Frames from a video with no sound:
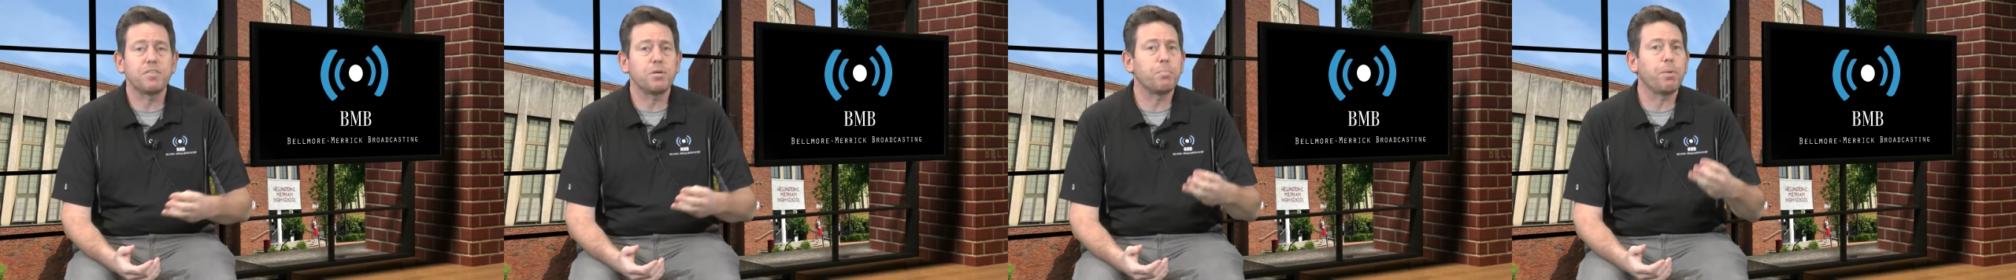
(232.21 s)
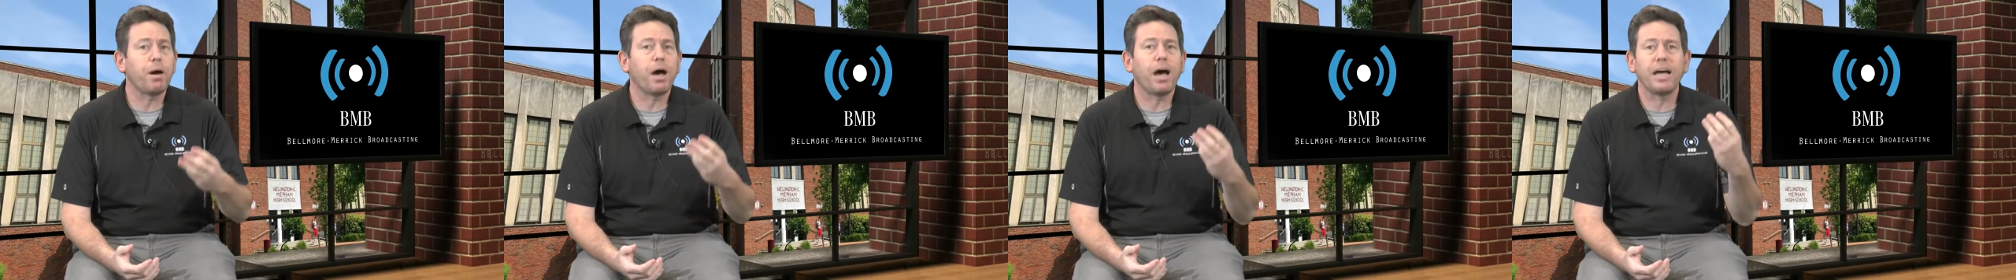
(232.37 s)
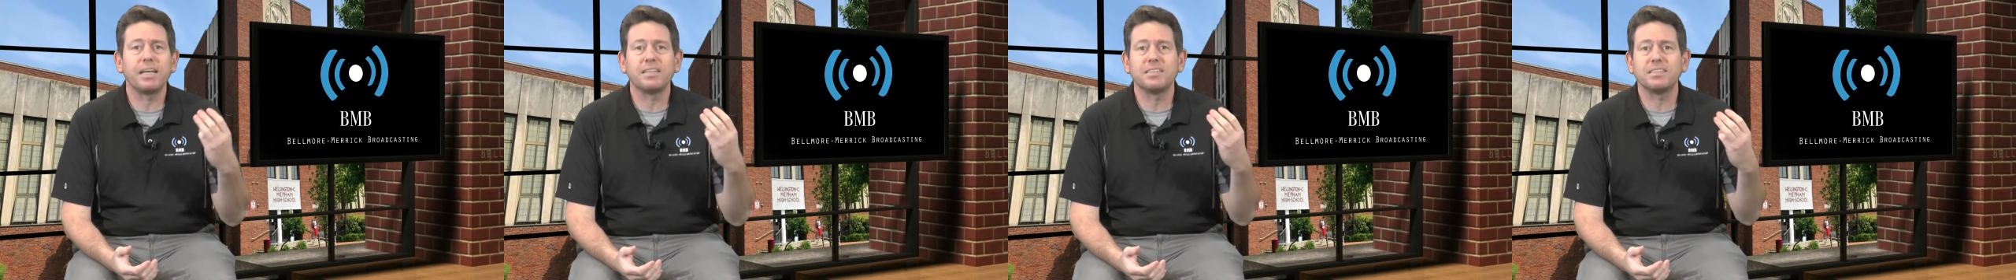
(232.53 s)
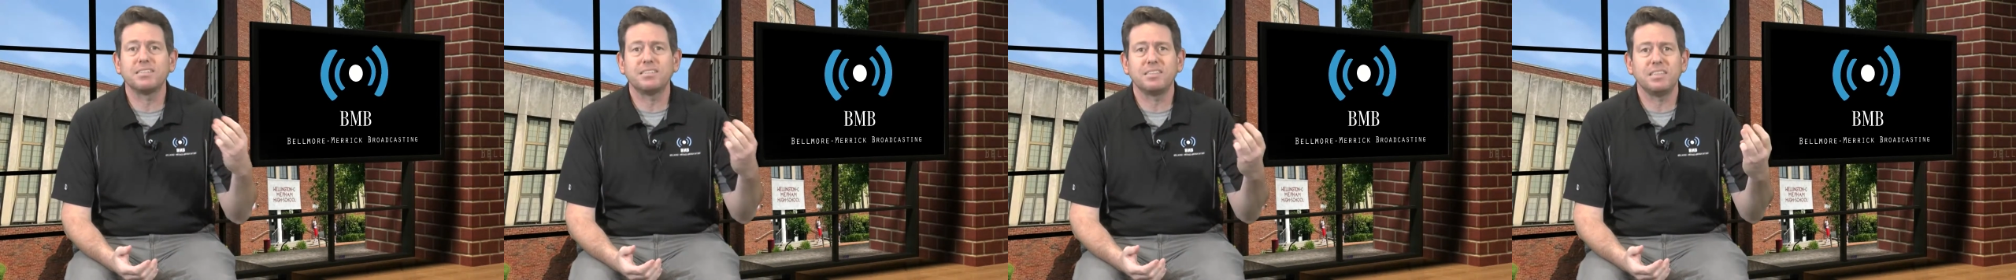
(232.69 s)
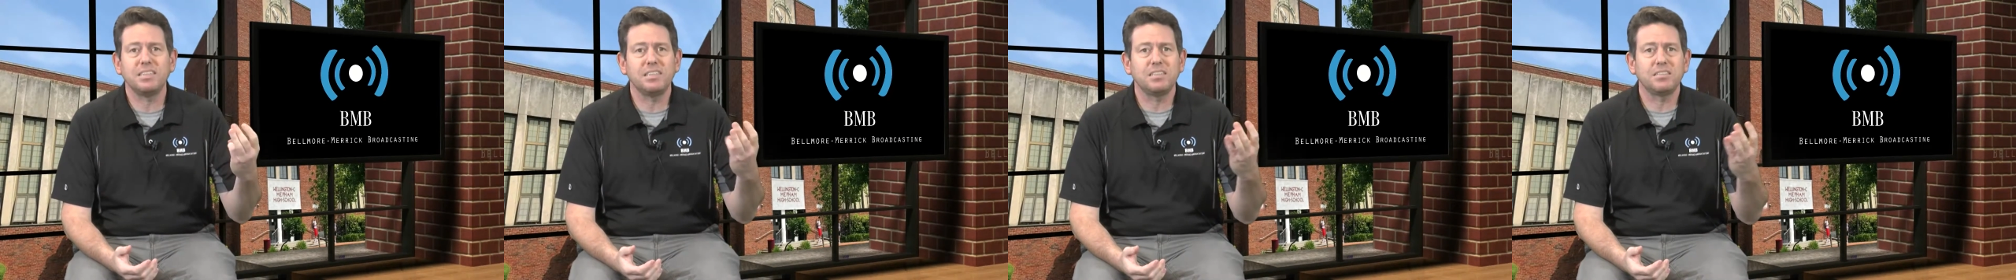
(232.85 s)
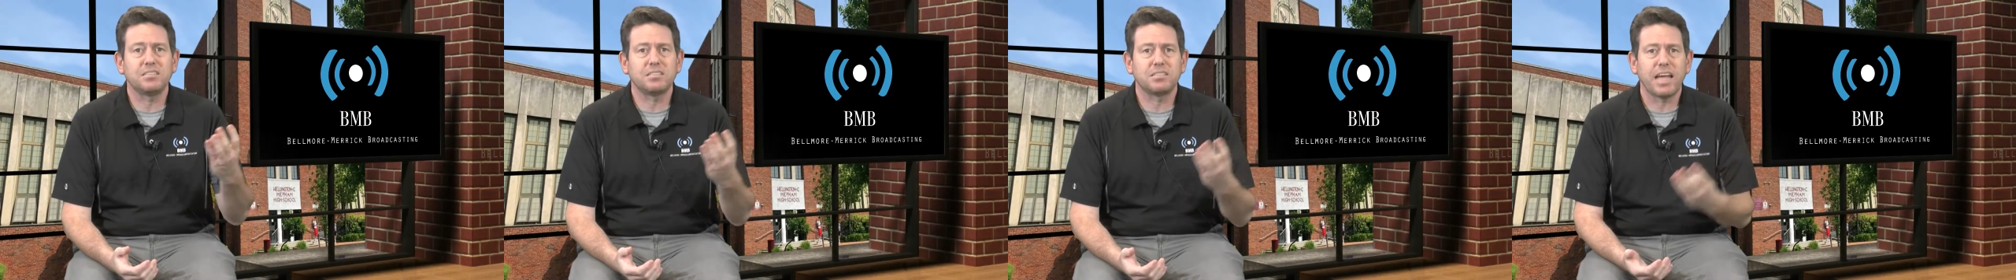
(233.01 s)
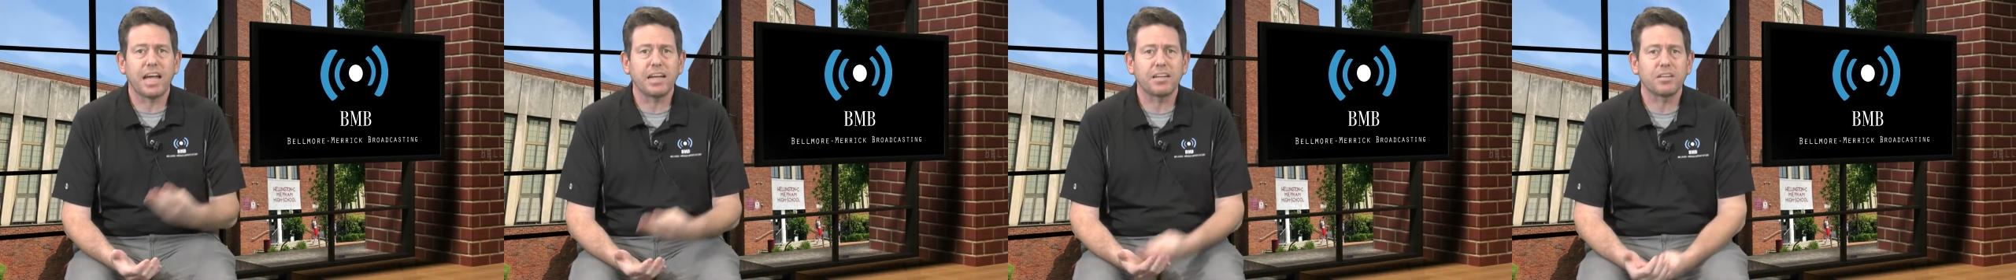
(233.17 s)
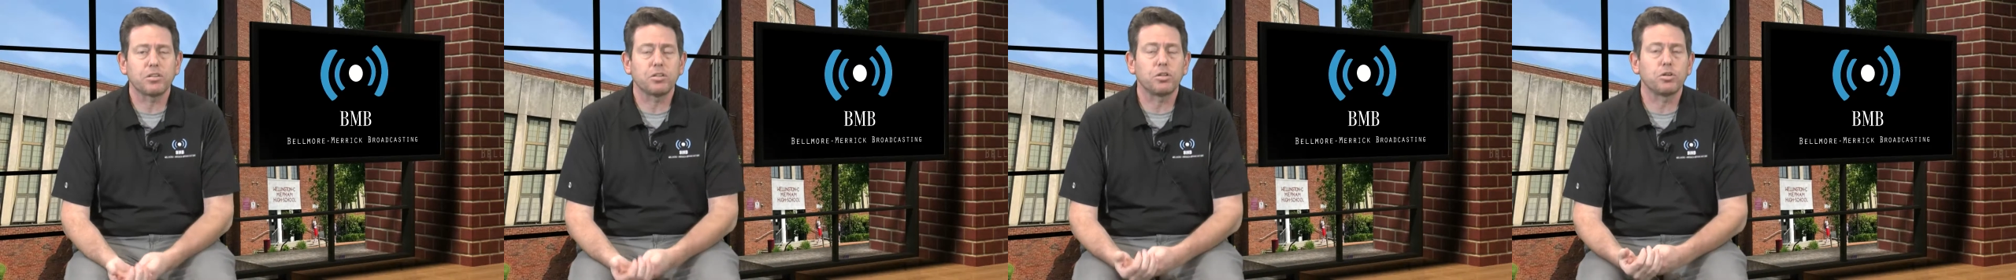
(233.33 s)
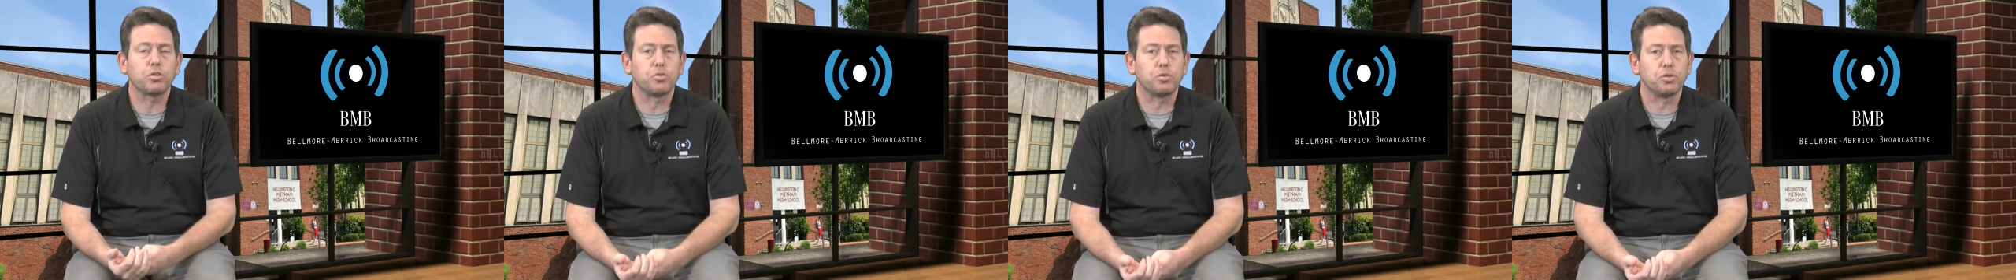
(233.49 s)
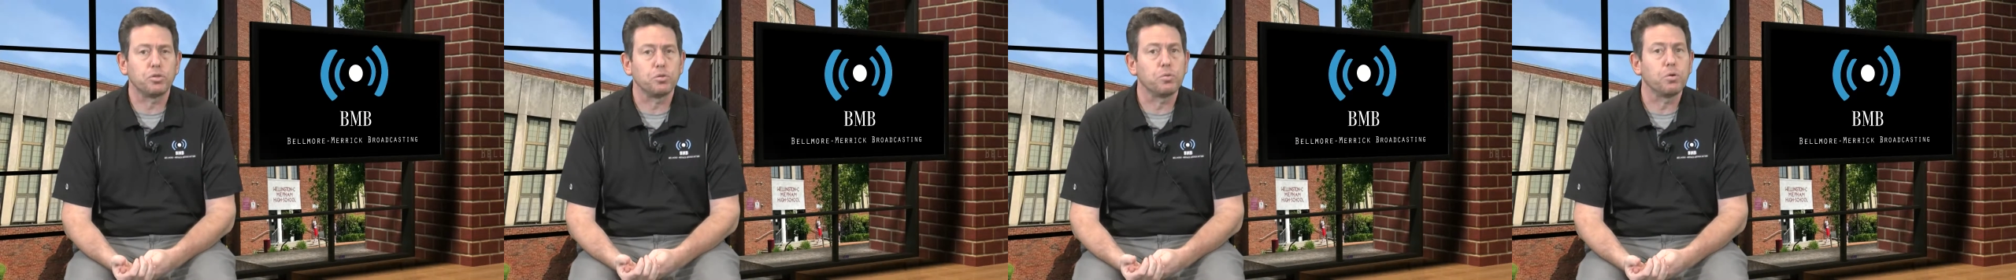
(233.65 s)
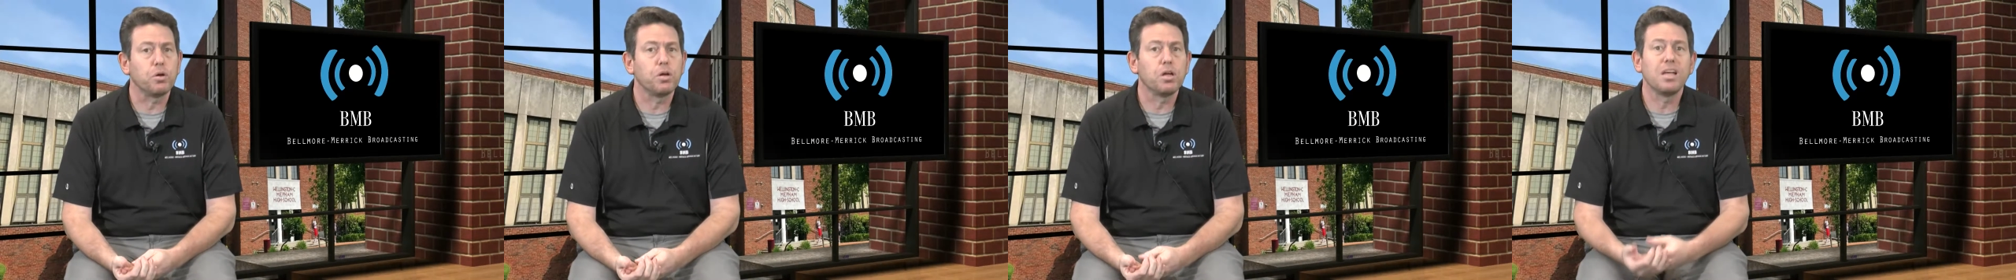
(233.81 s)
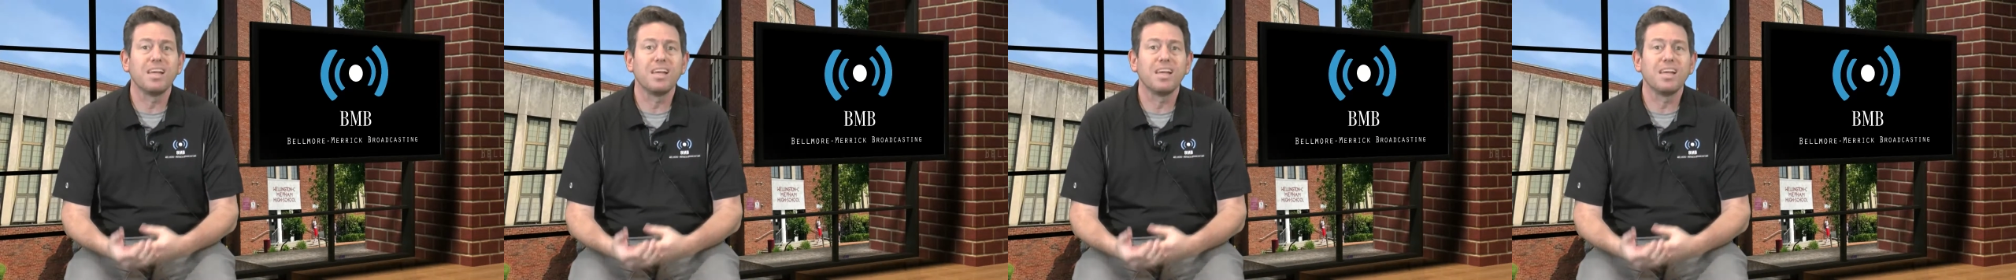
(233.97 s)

behind-the-scenes technical crew.